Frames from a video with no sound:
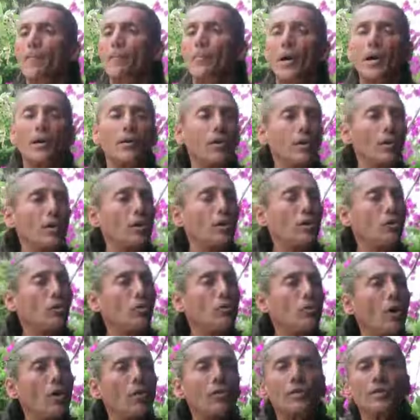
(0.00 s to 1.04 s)
But
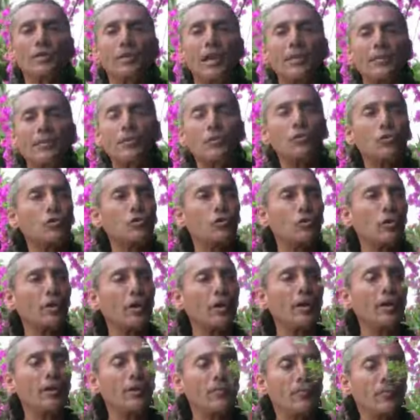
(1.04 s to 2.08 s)
you'll notice that this
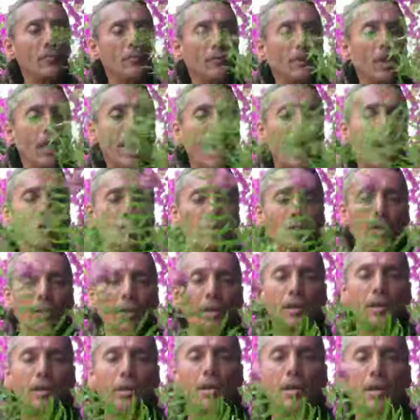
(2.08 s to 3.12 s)
tree
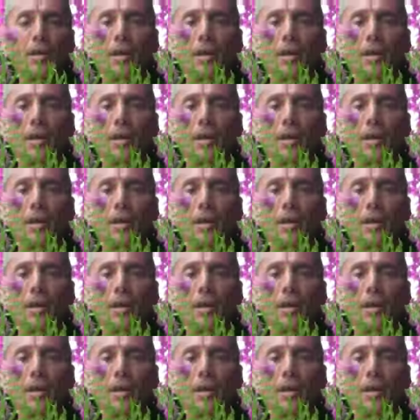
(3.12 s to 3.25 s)
actually